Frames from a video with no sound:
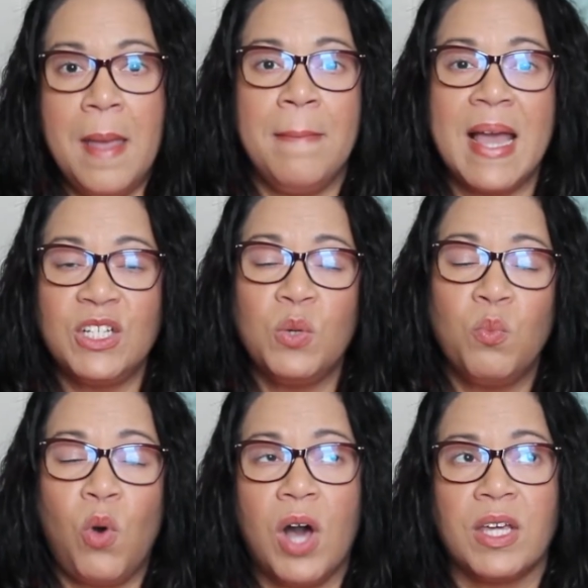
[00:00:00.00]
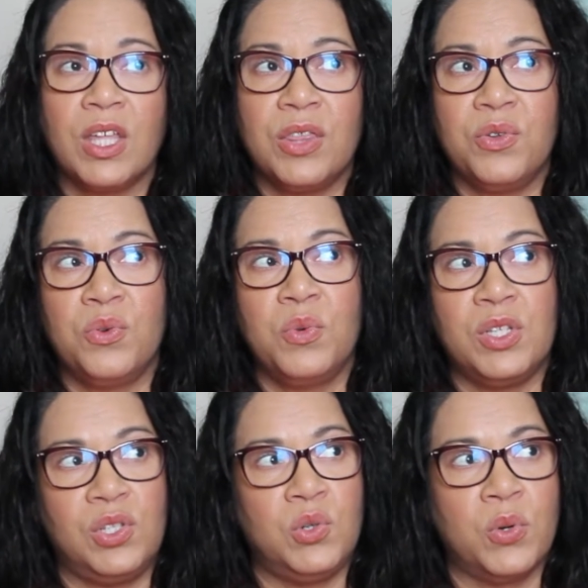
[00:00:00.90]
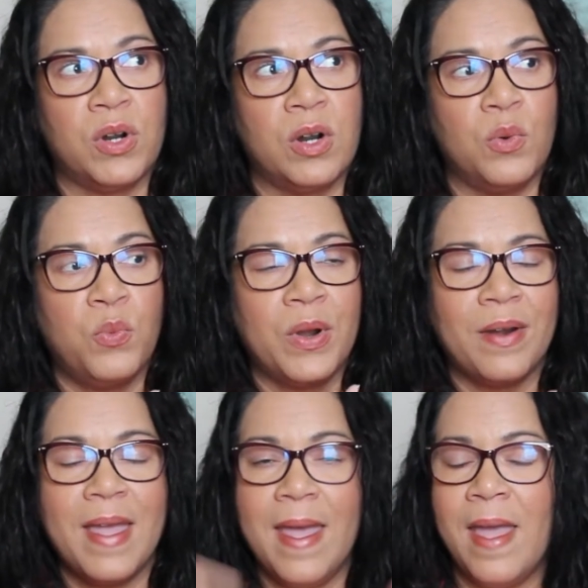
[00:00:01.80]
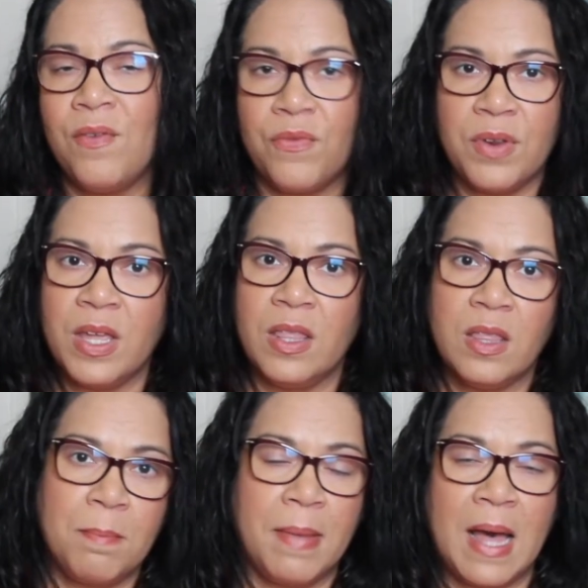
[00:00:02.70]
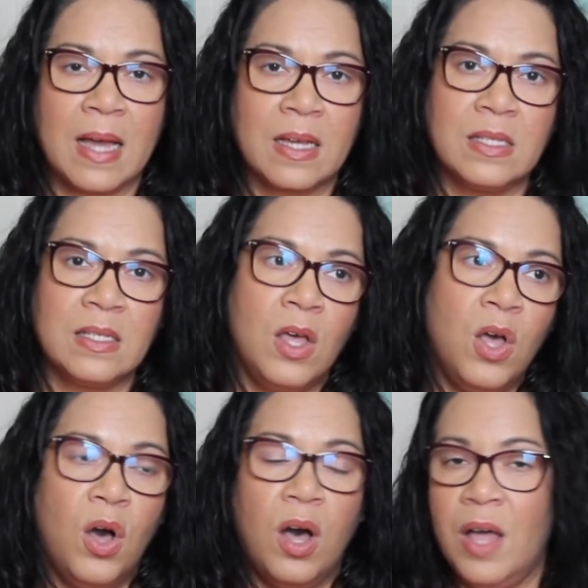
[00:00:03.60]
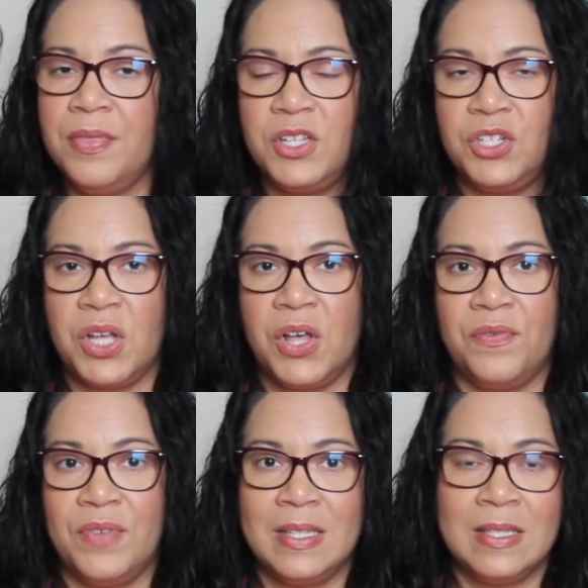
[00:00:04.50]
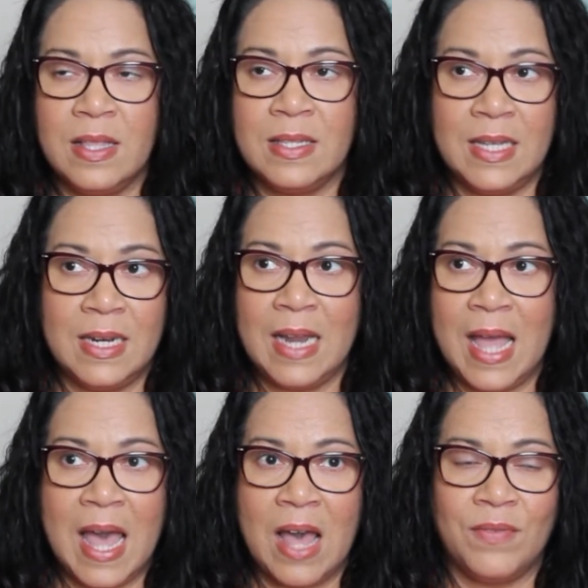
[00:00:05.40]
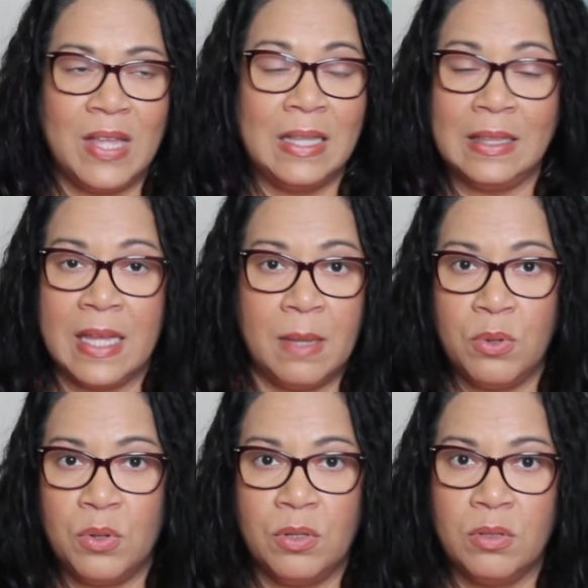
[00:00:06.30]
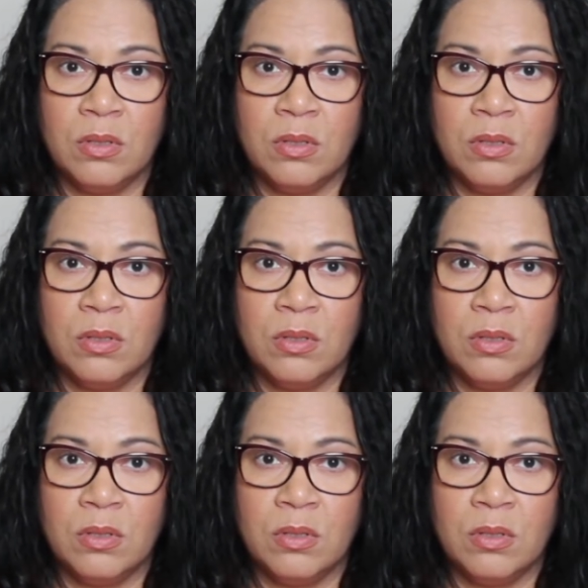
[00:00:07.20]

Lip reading: Imagine walking through a store where every box on the shelf didn't have a label